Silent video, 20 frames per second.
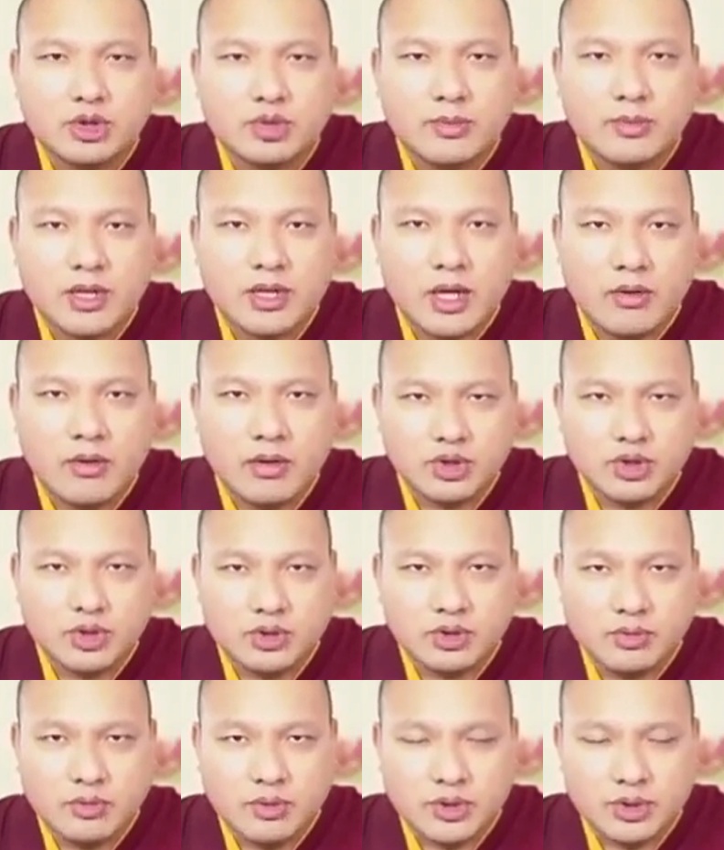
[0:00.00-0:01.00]
was a
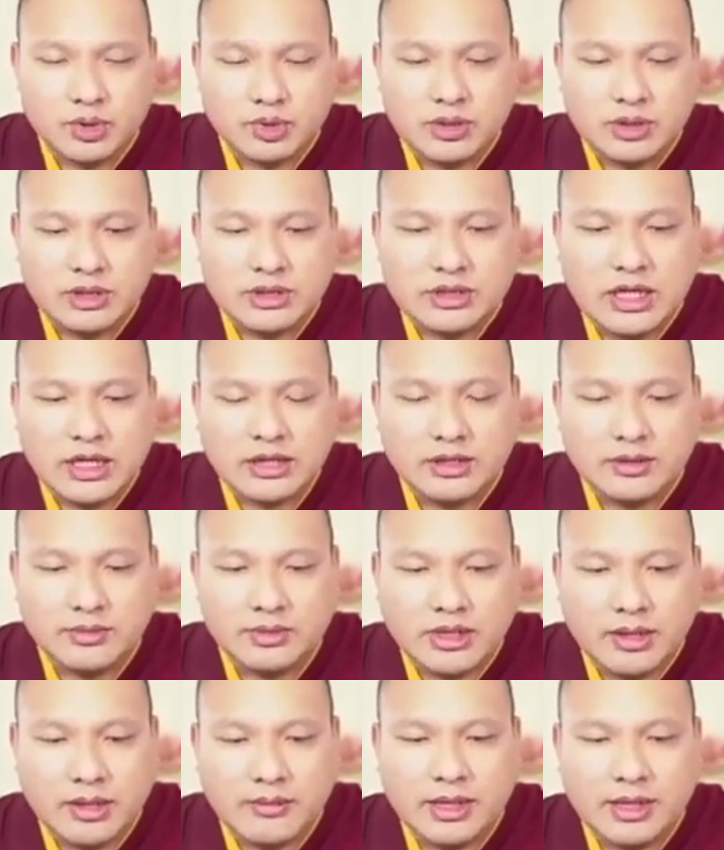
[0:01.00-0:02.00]
monastery called
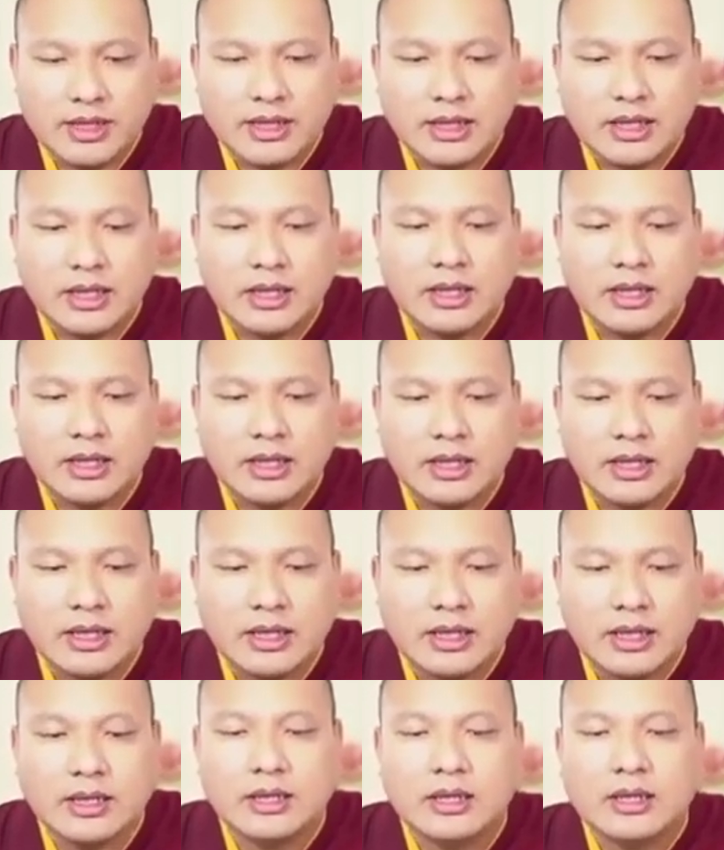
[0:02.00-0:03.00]
Nyingma Monastery.
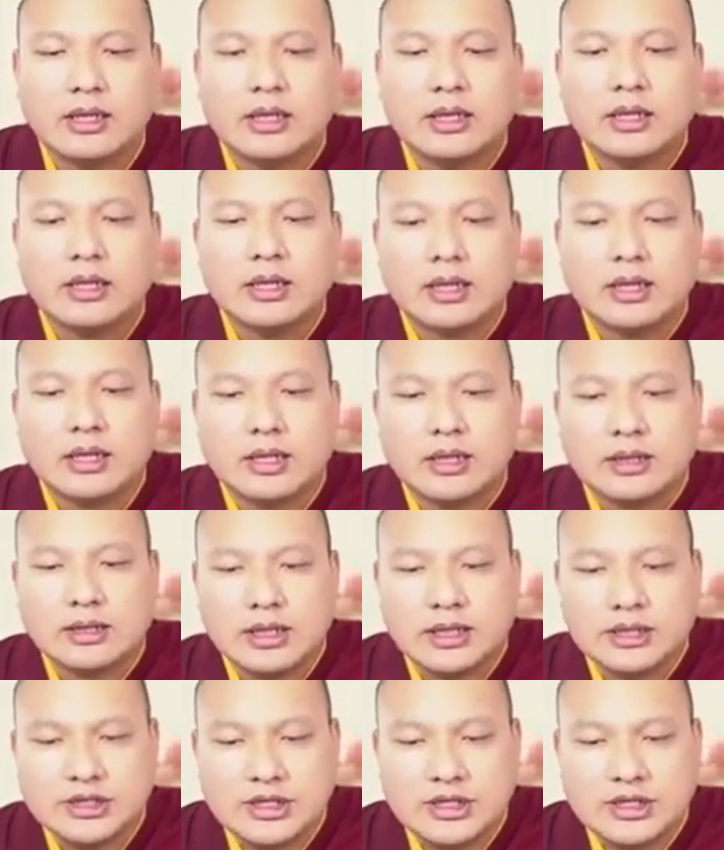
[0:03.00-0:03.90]
This was